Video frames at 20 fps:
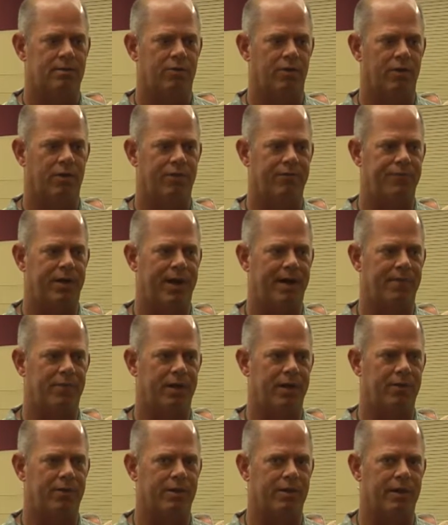with a
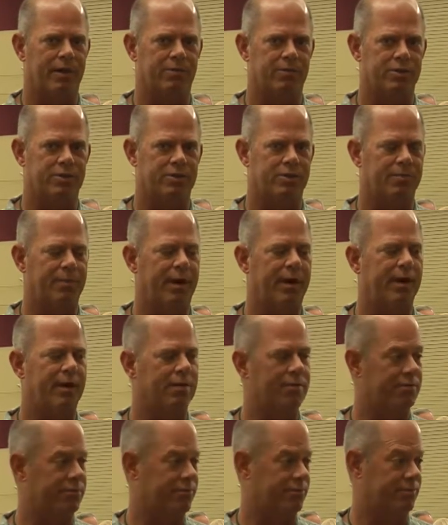family when he was the mayor
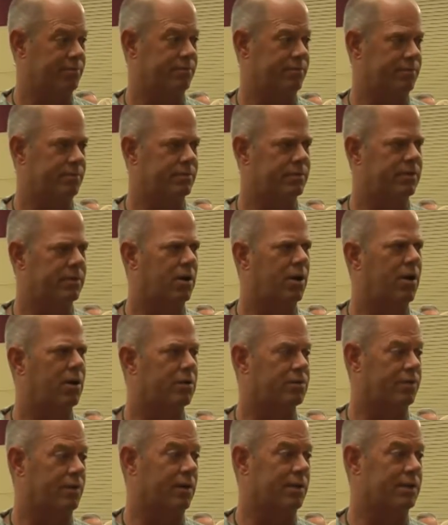of
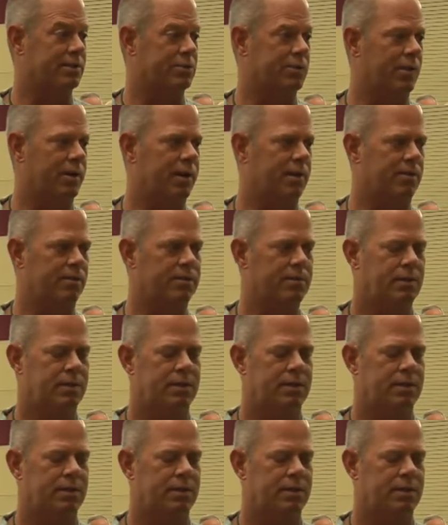Clarksville as well.